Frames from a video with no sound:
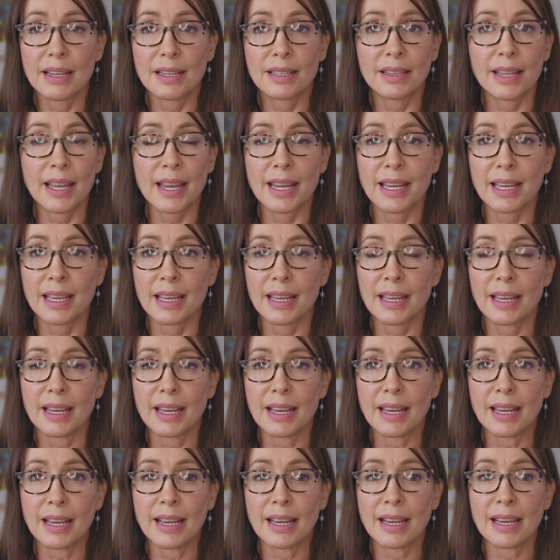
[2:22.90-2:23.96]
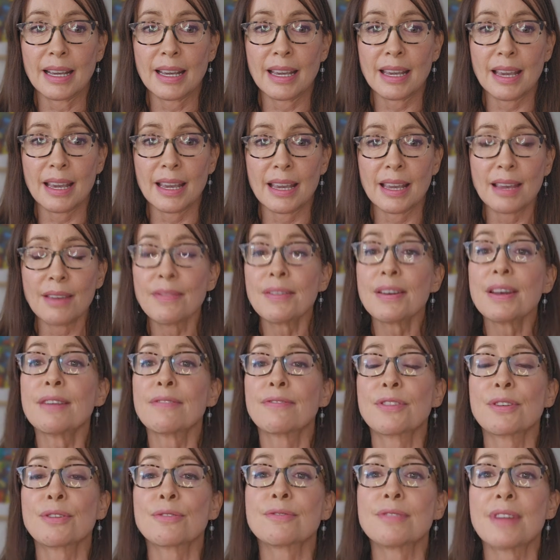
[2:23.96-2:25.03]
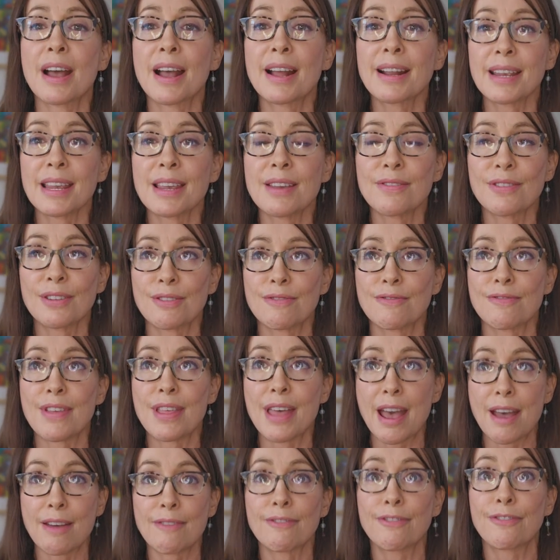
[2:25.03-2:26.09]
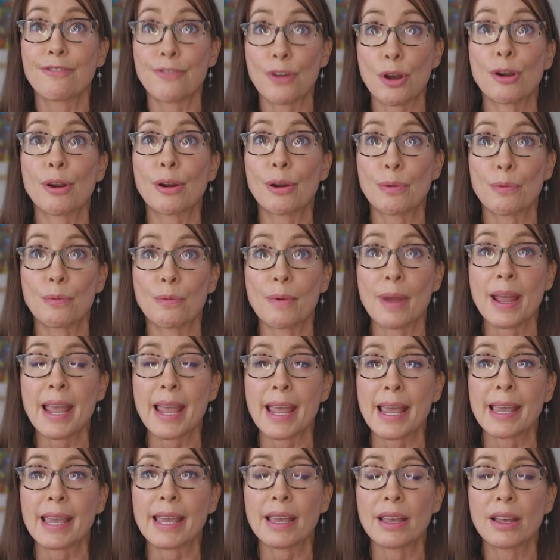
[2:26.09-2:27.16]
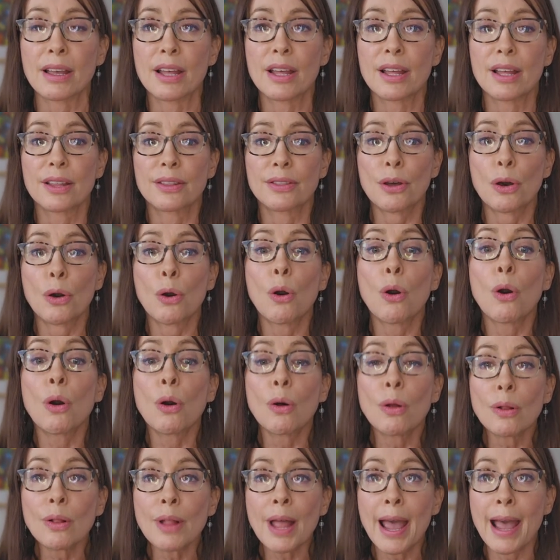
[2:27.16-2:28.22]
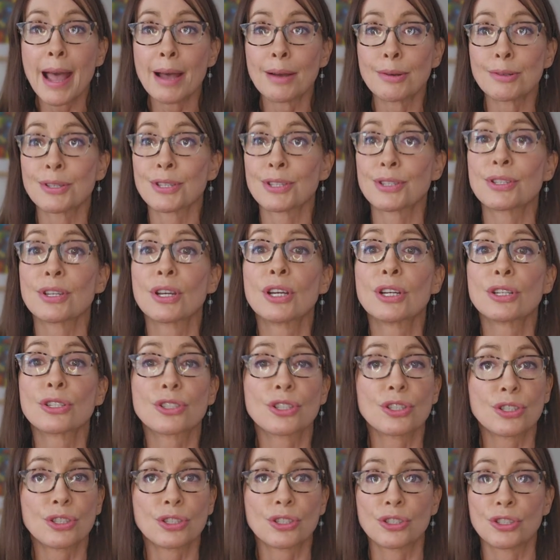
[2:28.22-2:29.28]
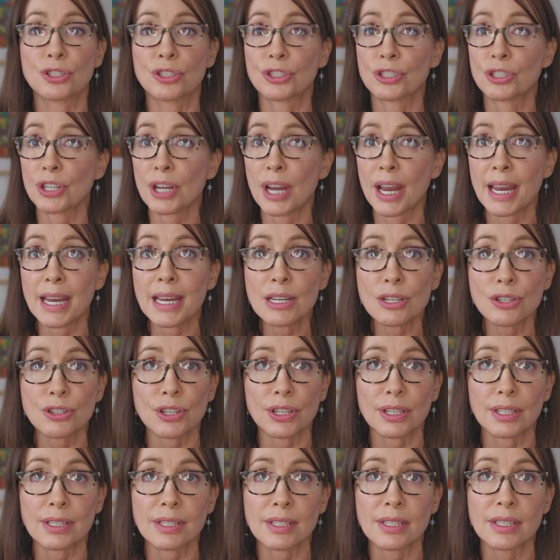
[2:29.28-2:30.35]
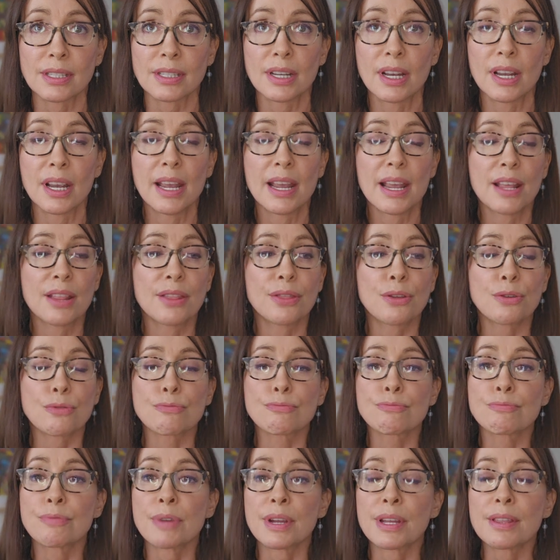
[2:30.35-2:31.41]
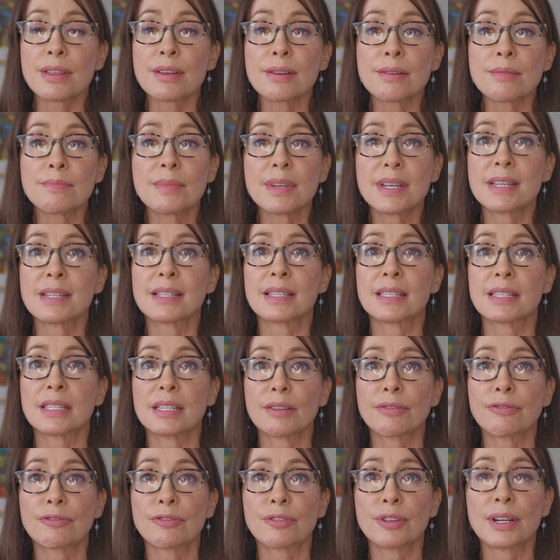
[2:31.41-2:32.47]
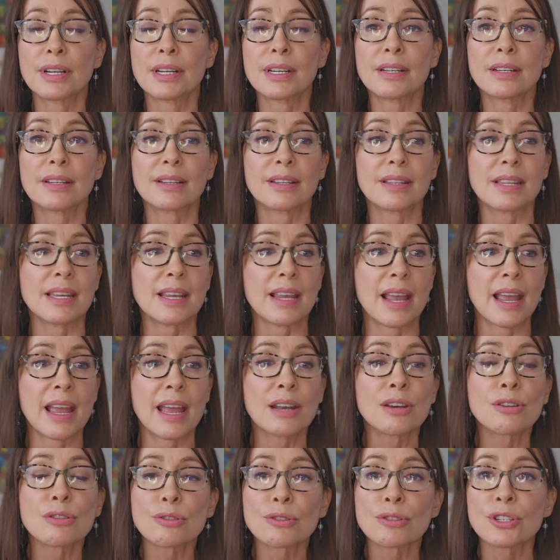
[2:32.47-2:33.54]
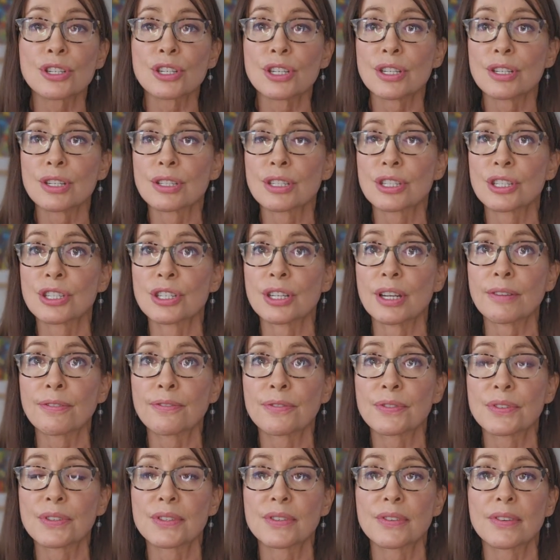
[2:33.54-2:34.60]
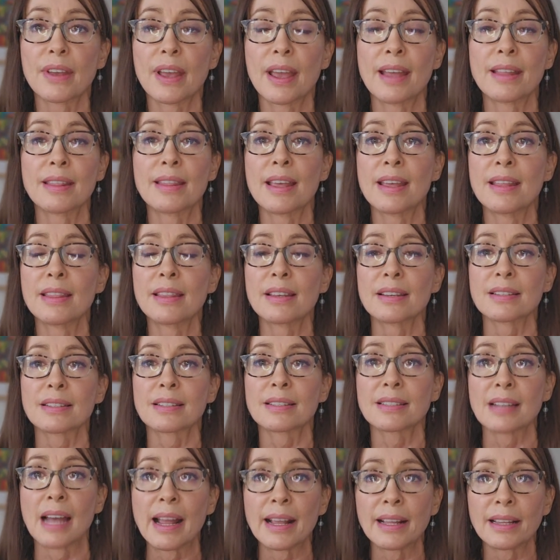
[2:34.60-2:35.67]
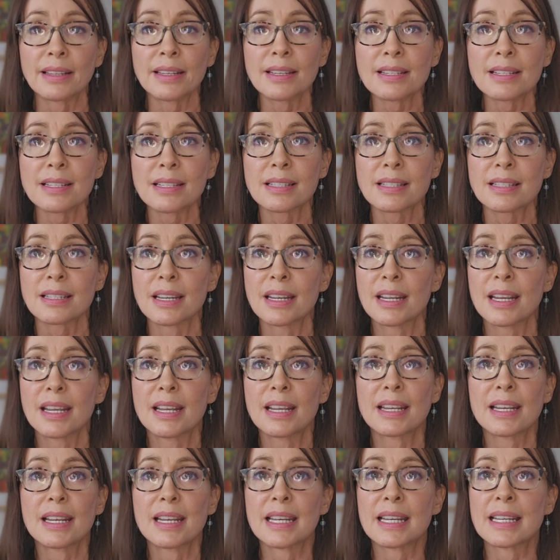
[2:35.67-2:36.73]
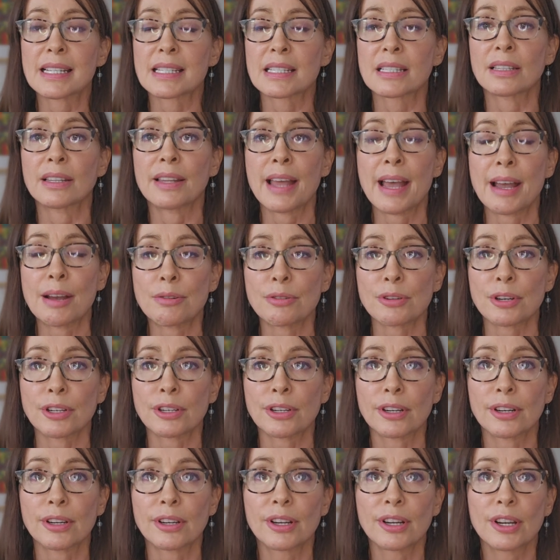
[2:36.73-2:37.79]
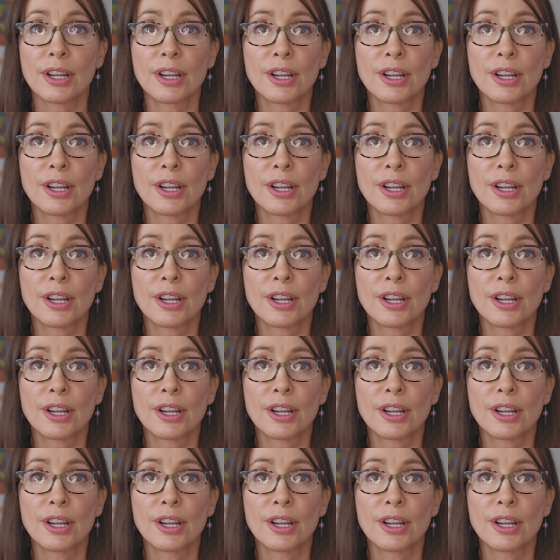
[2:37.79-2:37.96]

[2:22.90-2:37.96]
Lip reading: like even if they're not even that far away, the whole house just changes. The rhythm is different, the energy shifts, and then the silence is louder.